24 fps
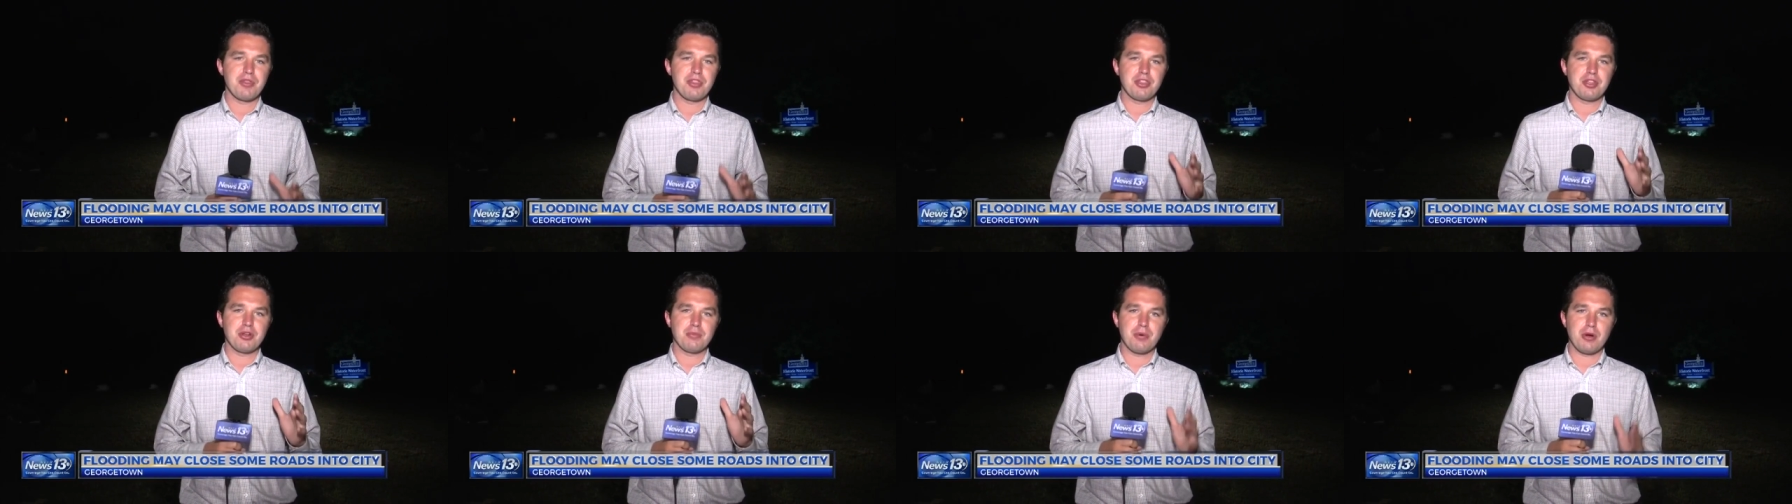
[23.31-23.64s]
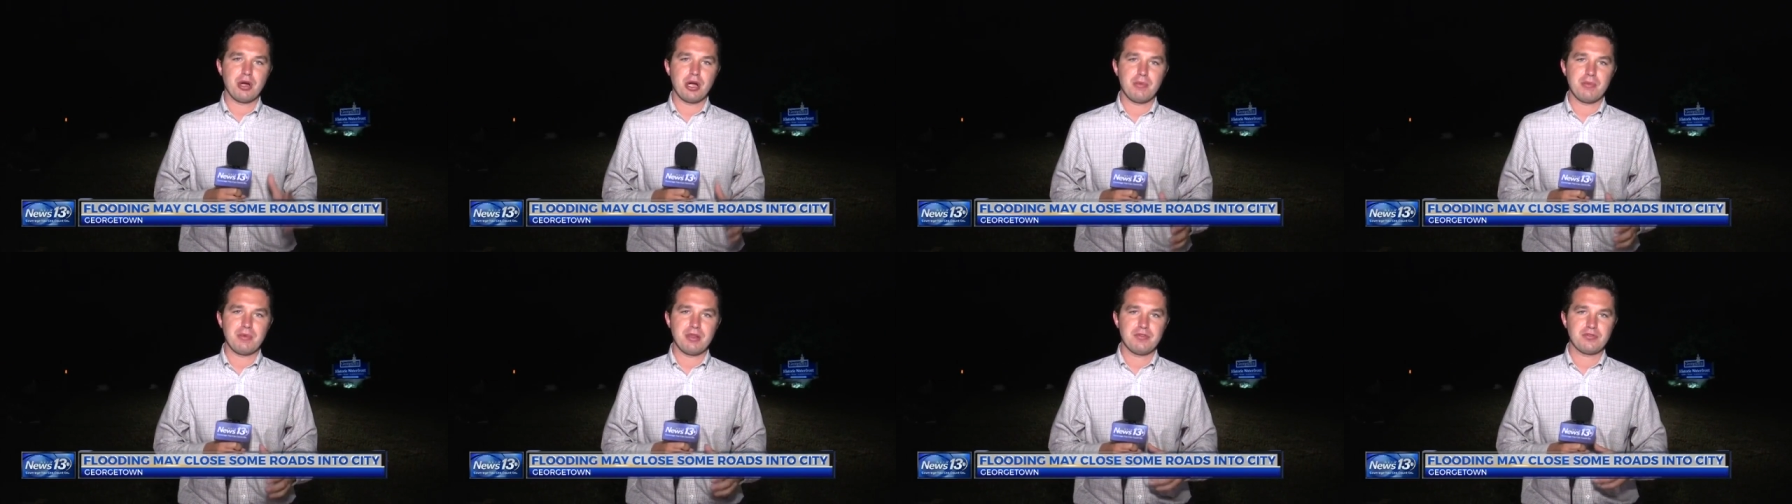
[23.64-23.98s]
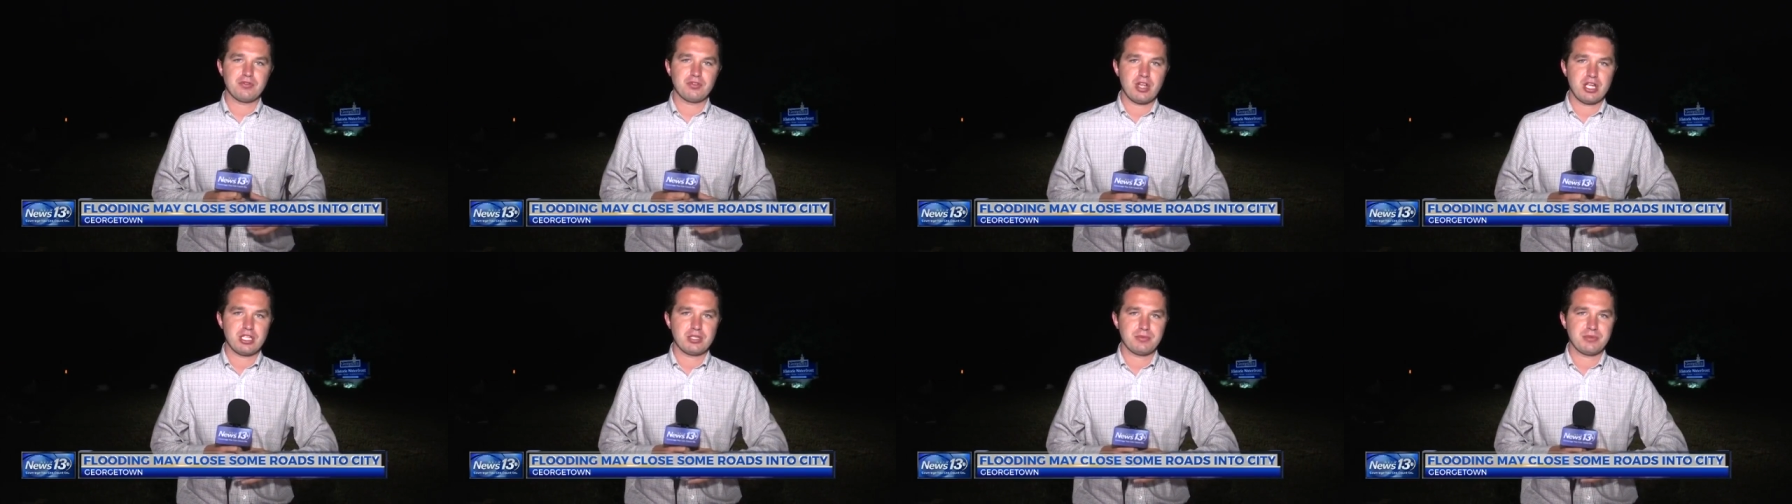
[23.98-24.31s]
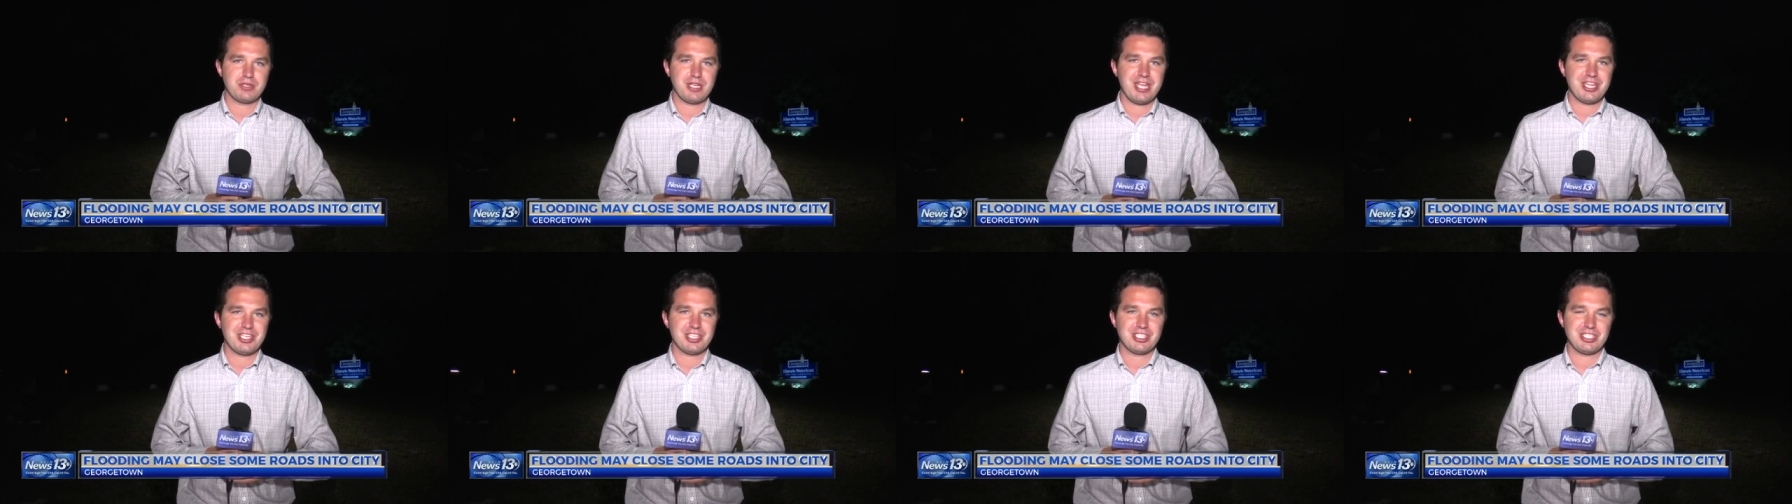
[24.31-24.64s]
the Department of
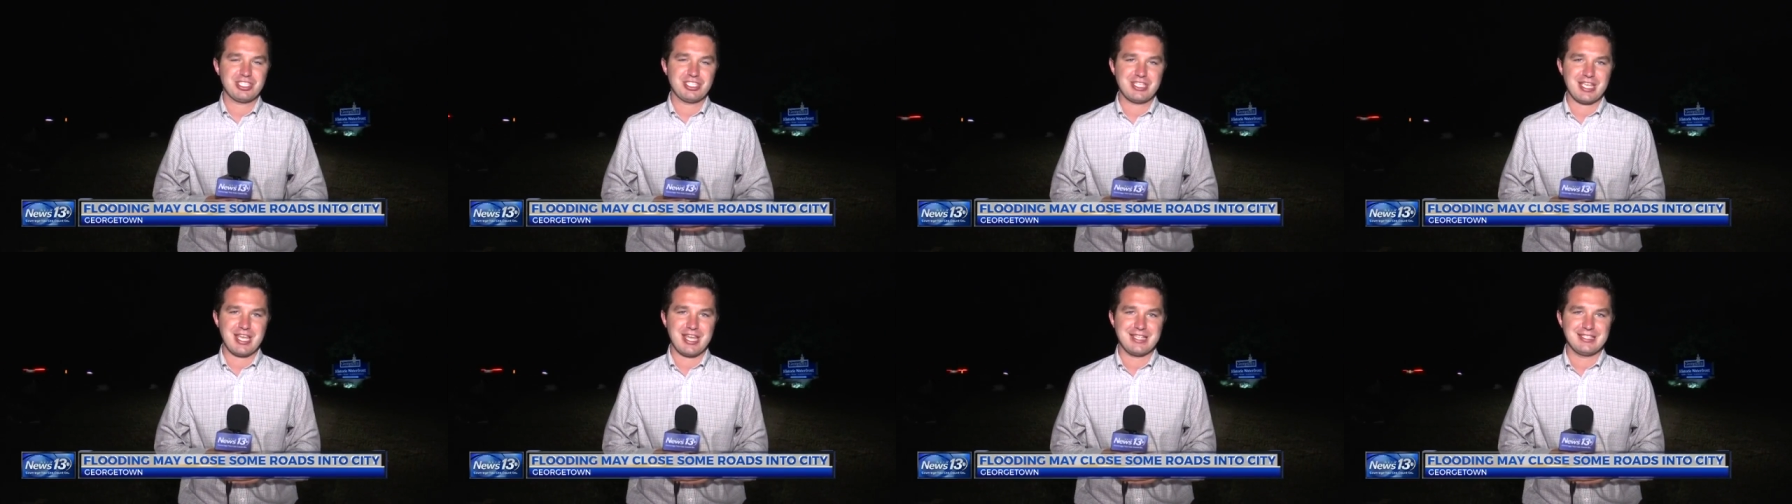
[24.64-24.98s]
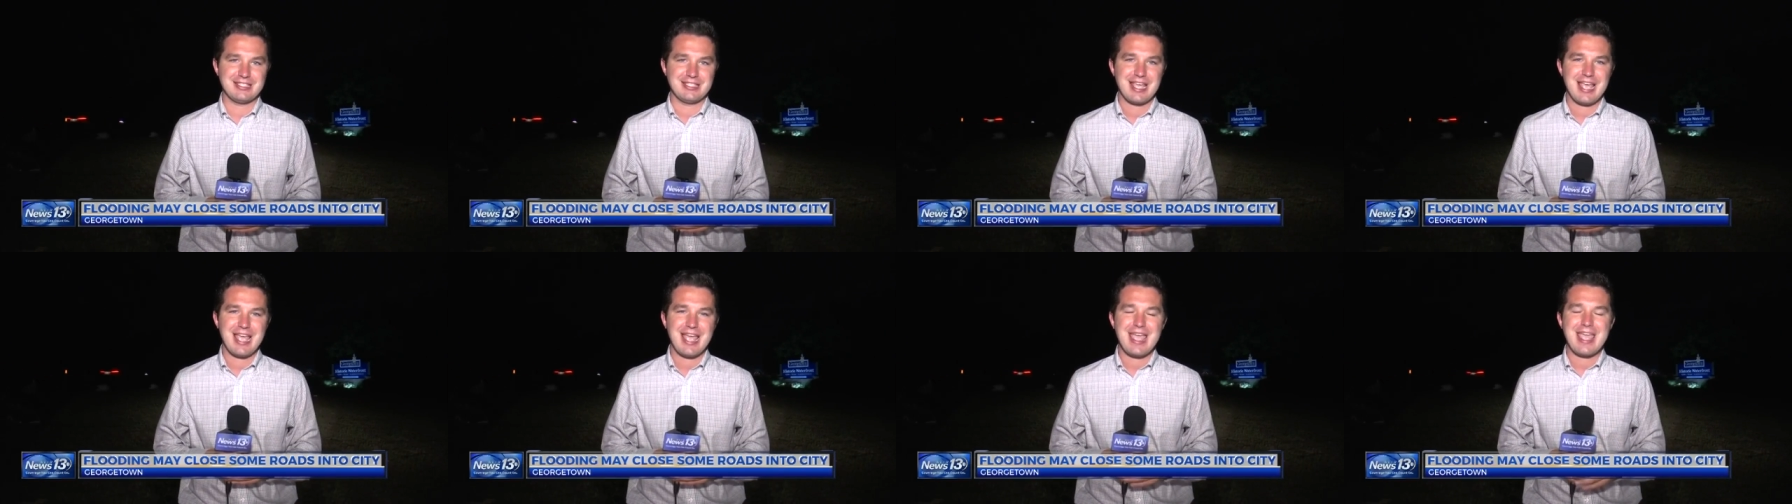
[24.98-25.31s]
Transportation says